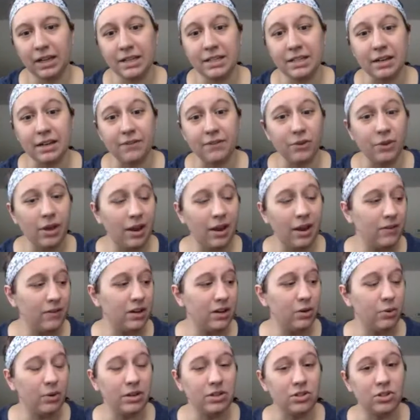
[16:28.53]
Like I said, if you
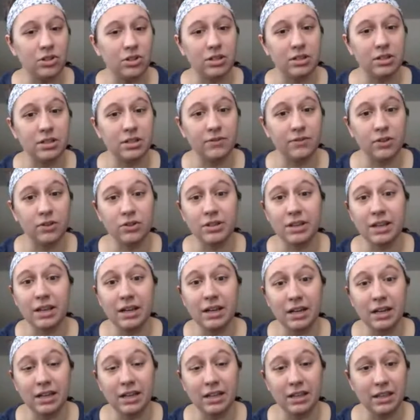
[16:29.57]
have any questions, if there's
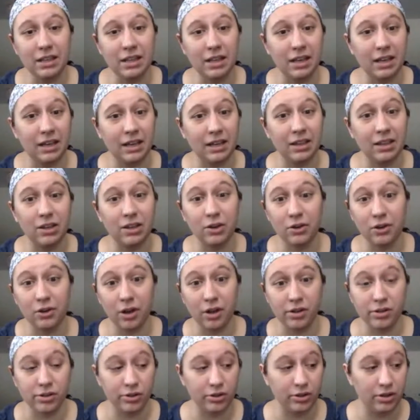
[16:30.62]
anything that you're
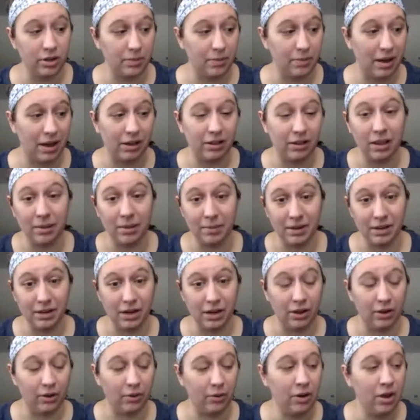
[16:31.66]
not certain about, let me
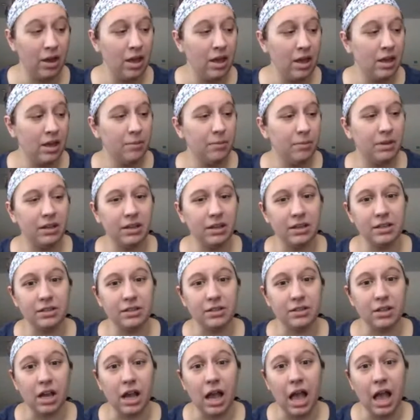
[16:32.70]
know,
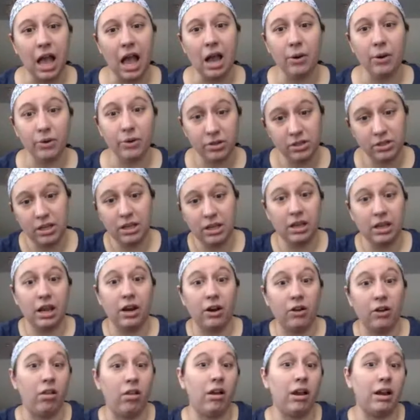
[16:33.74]
because our
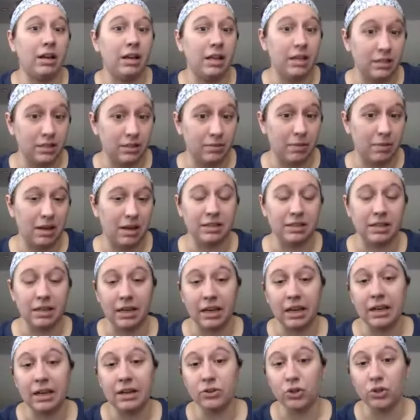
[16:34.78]
skincare line is amazing.
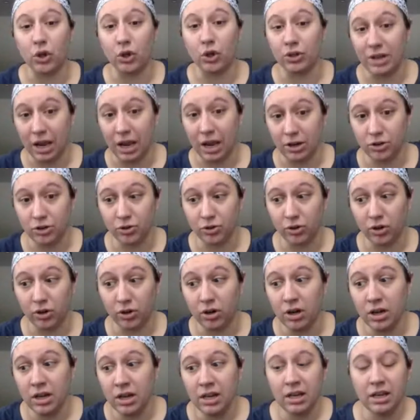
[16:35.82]
It is all
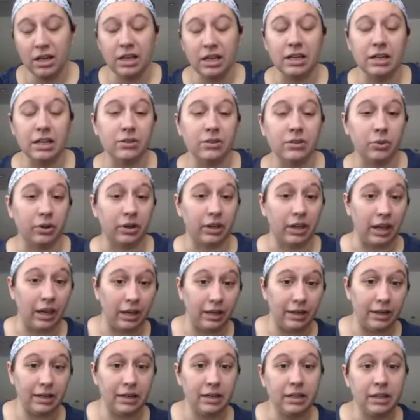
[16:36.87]
natural. It is
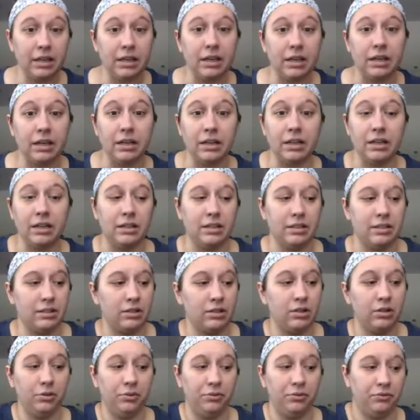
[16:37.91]
organic. It
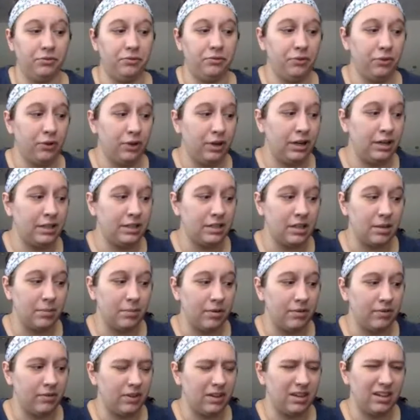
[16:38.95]
is gluten-free.
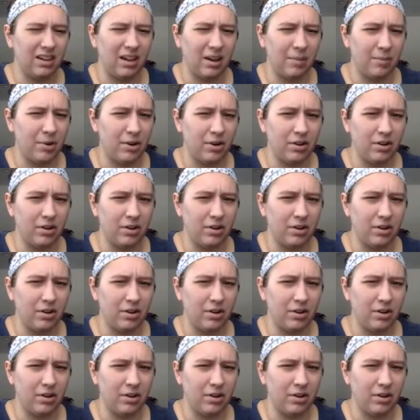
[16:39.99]
Some of it,